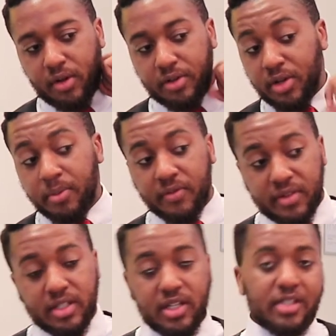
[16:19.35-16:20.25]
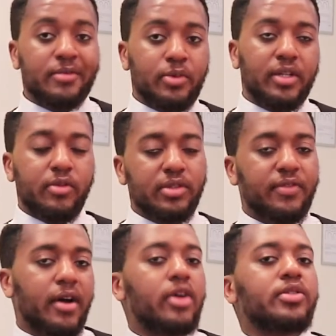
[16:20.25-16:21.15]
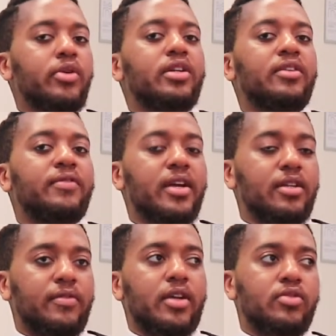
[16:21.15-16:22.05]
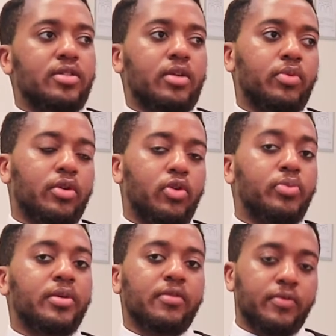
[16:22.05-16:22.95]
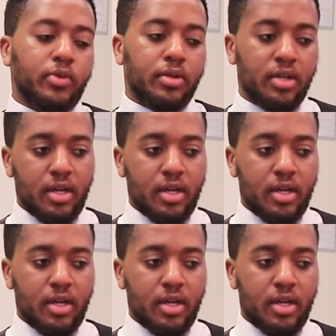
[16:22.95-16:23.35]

on top of the injection molding, it was hard enough finding factories that were open for